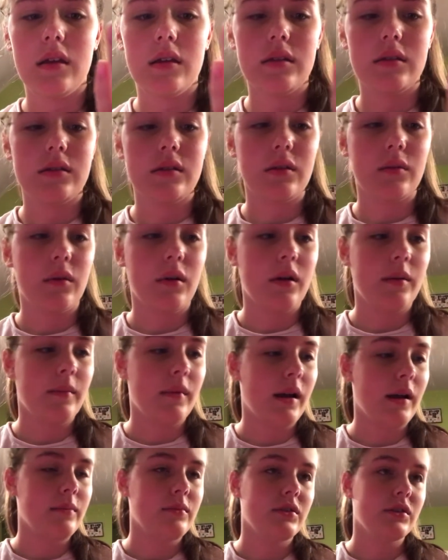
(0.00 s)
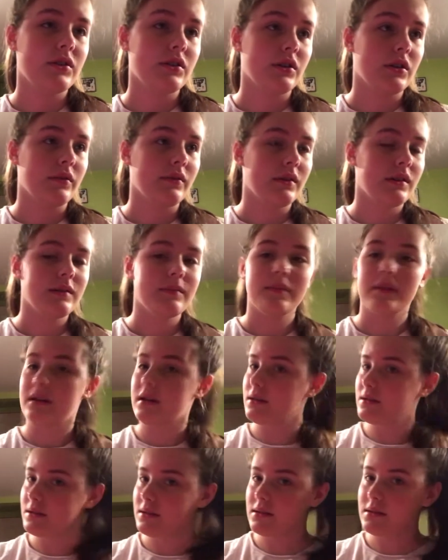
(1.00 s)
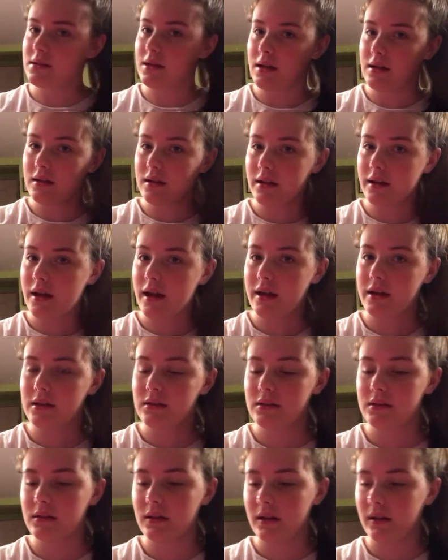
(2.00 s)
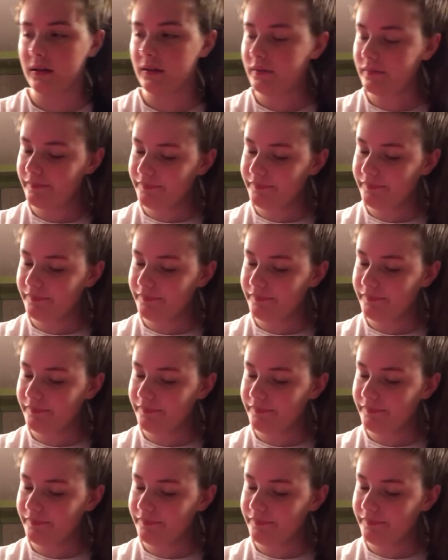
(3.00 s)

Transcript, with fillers: So um, I'm just nervous because it's not like I can like